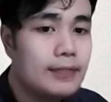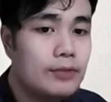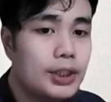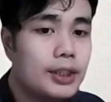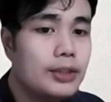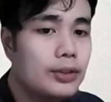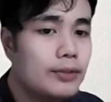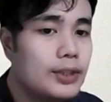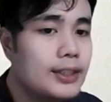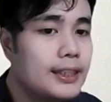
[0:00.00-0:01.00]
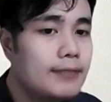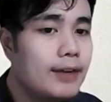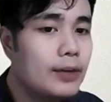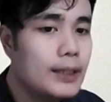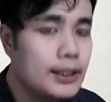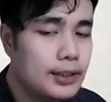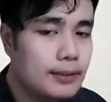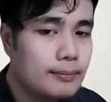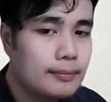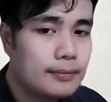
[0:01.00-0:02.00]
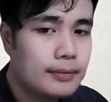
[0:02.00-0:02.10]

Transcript: S. Enverga University Foundation.